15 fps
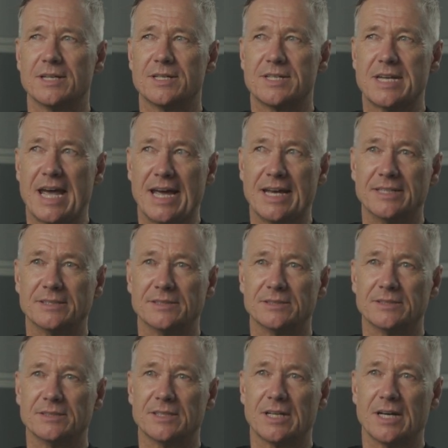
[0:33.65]
10,
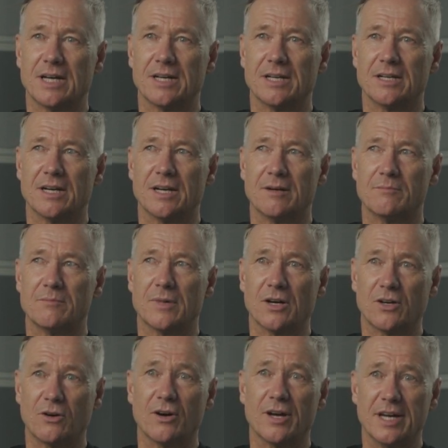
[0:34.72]
and I
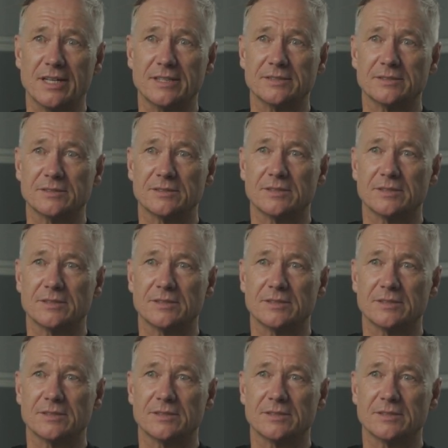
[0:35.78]
got in,